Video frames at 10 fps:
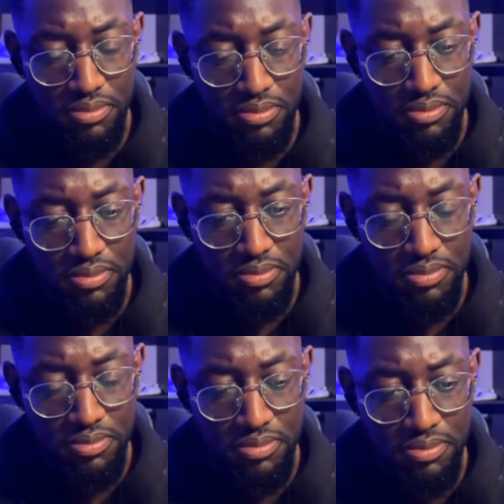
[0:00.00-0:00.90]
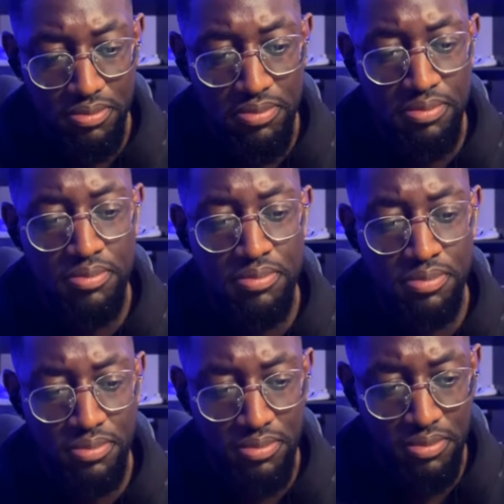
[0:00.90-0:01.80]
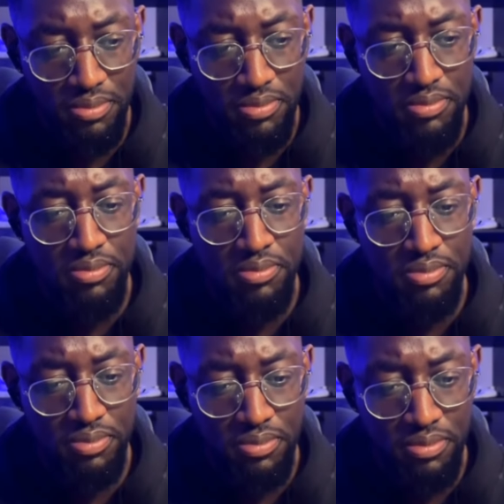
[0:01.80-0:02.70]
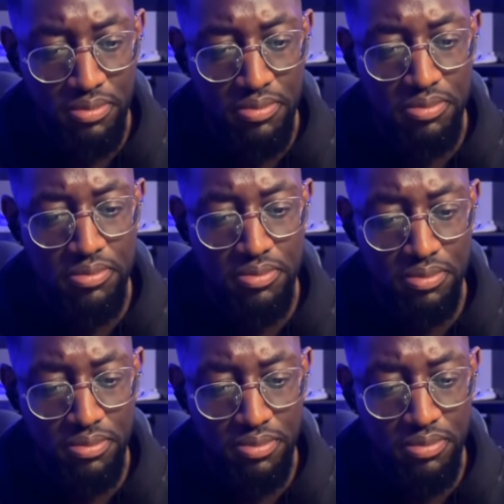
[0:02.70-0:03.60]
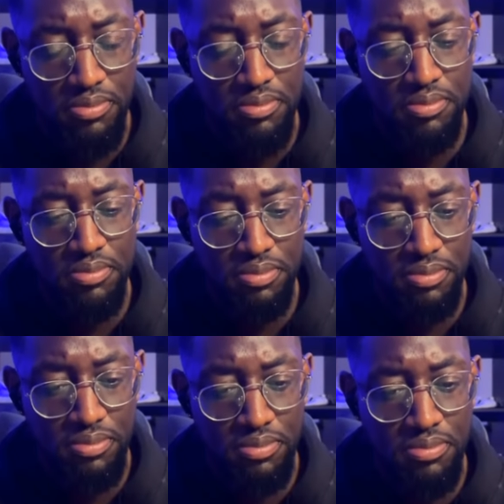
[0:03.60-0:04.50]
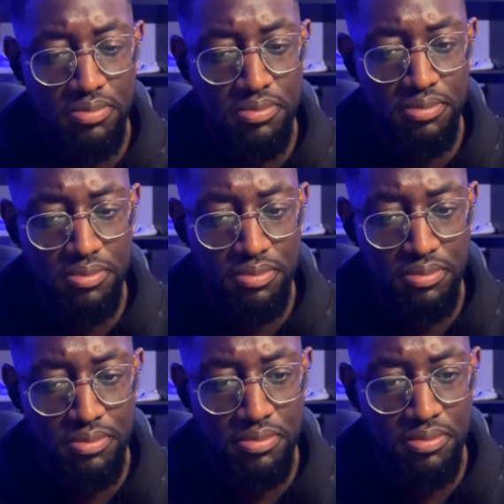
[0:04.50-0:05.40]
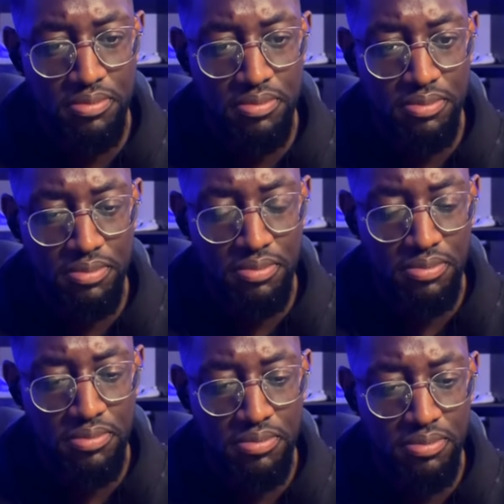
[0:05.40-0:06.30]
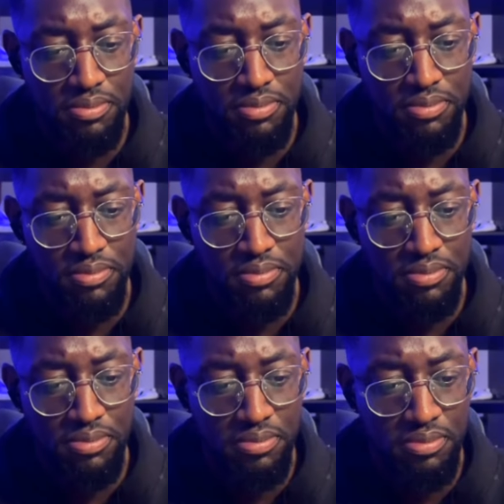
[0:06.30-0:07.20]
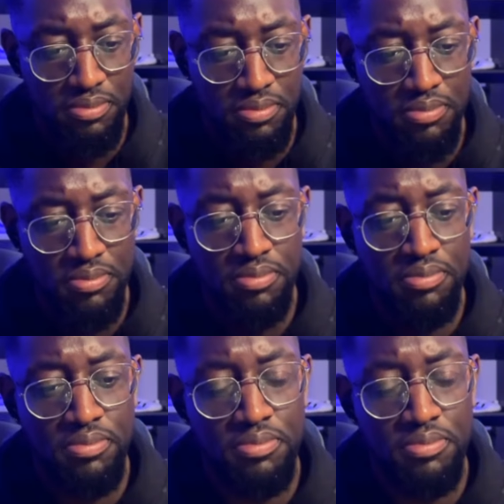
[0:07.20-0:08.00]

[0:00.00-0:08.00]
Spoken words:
(silent)